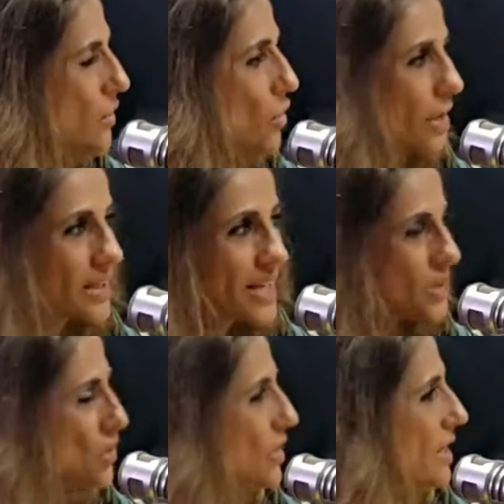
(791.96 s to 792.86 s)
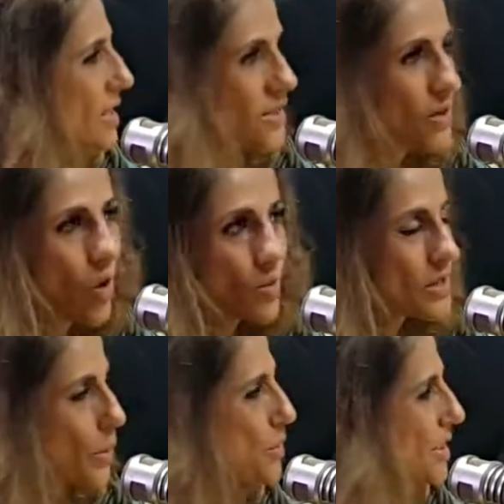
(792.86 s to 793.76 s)
If you look at history, it's
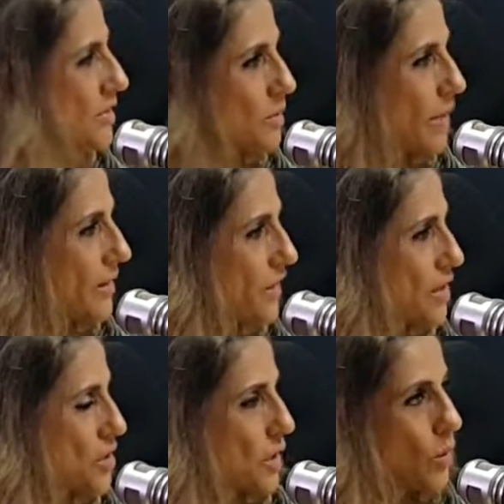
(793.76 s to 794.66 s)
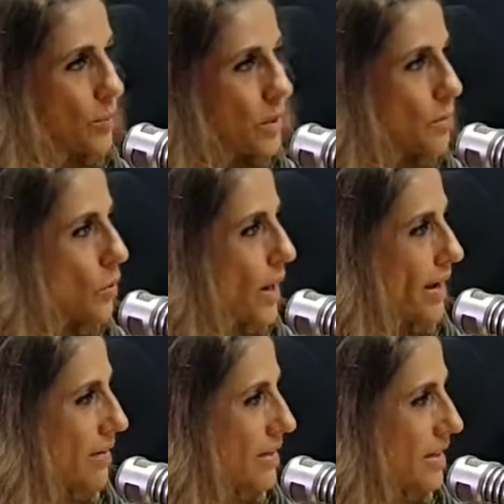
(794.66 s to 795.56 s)
always represented by fashion and what people
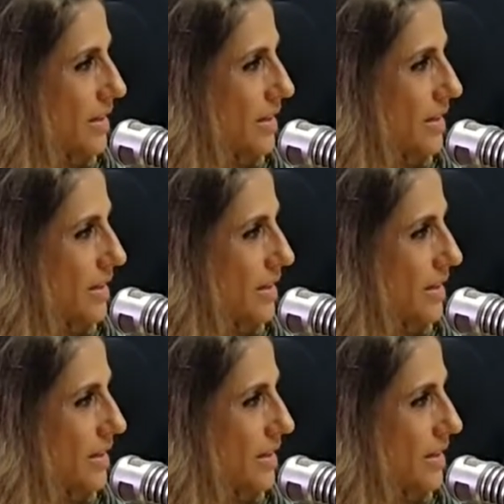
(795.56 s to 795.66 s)
wear.